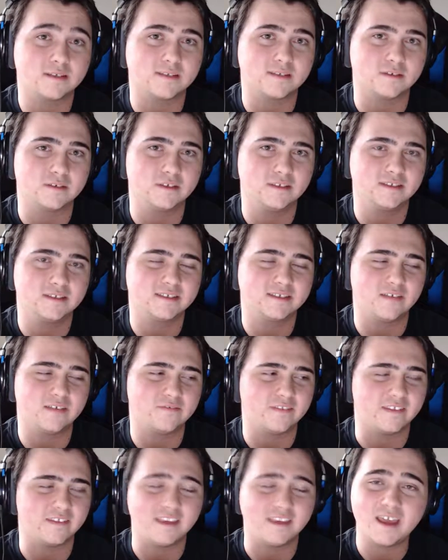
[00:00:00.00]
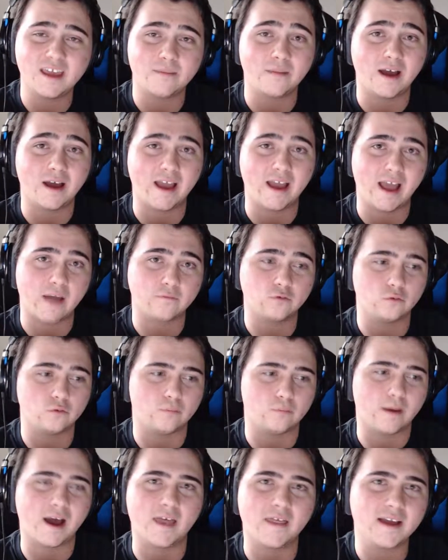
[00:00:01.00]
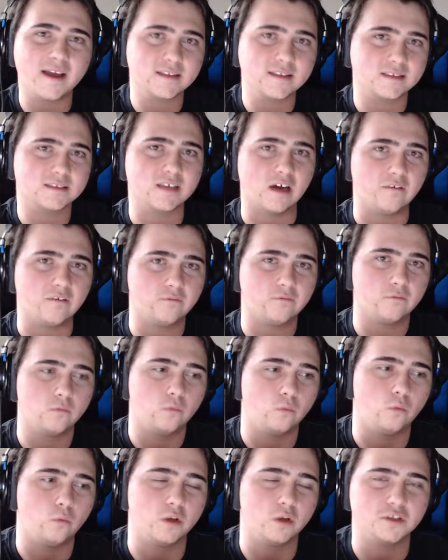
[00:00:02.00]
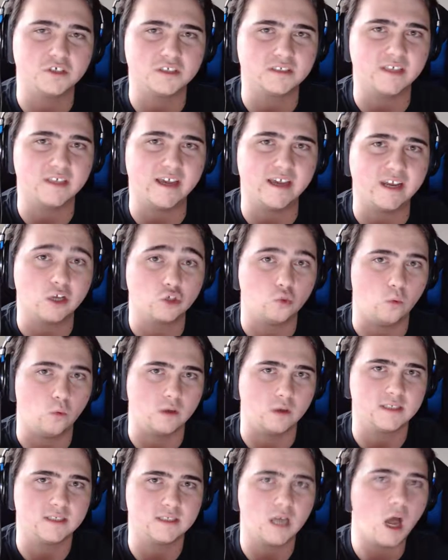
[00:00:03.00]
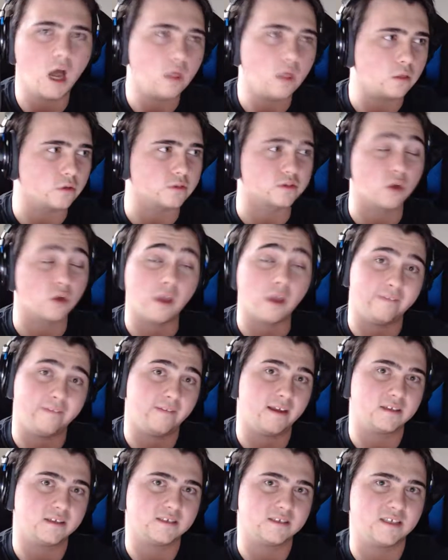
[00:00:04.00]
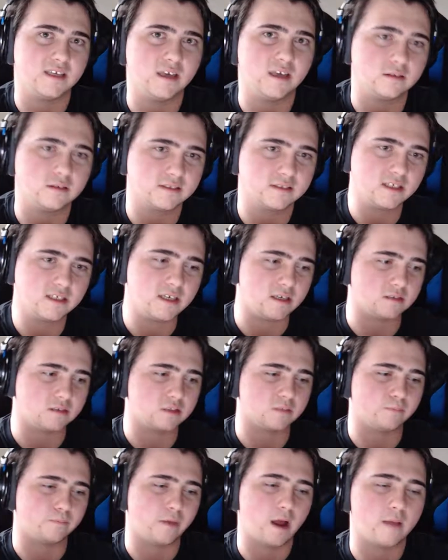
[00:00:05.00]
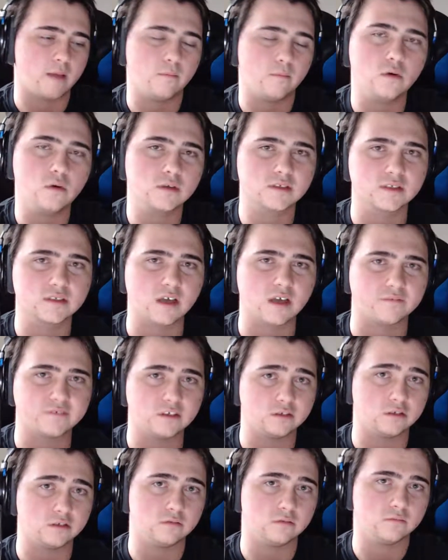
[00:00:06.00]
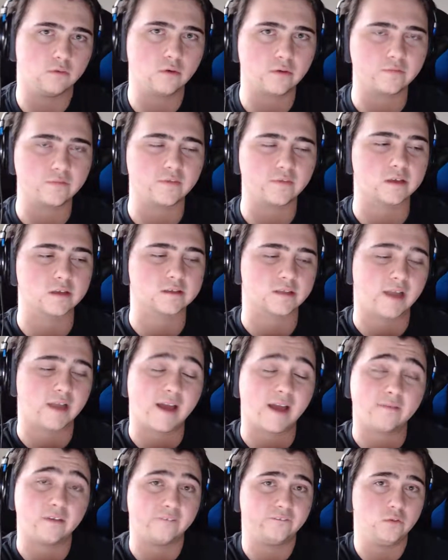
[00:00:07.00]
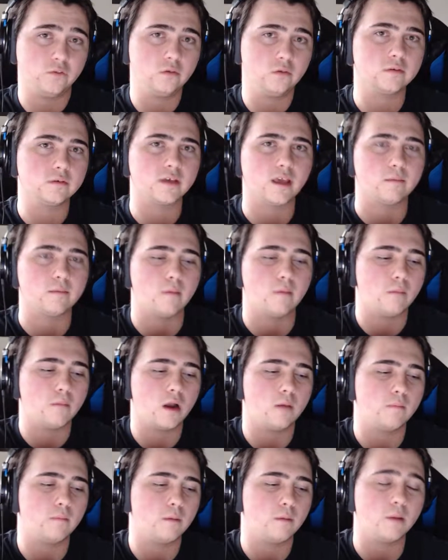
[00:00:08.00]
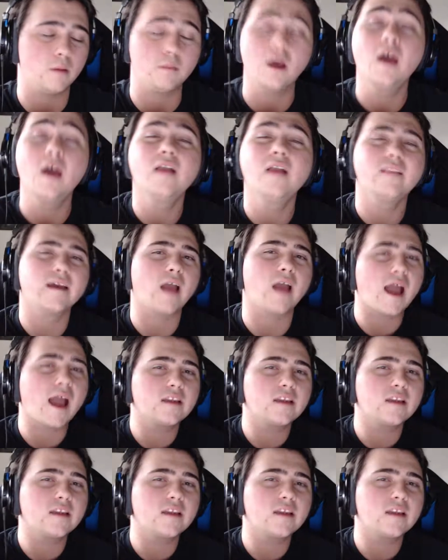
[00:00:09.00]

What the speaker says: good stuff in the game, I have to buy that stuff, which is like $20, and then DLC to buy more stuff, to do more things, and have the full game, and blah, blah, blah, blah. Like, I